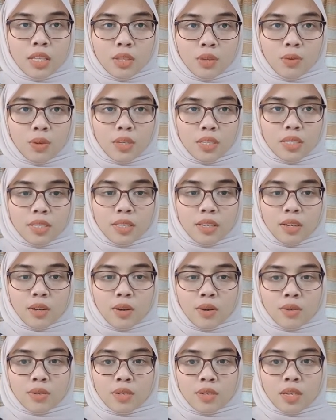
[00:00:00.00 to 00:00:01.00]
towards the
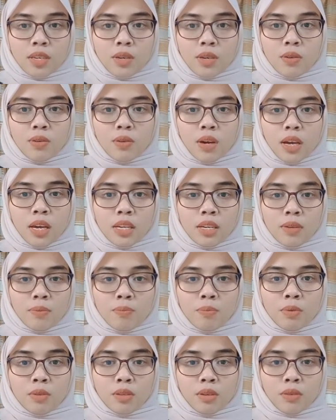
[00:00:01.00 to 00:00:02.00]
long queue at the
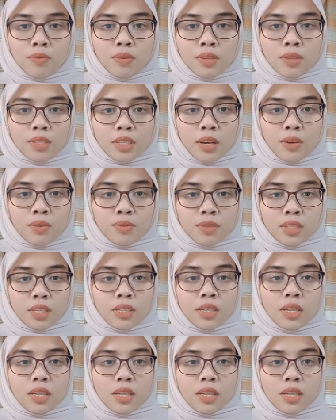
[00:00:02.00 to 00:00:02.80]
post office counter.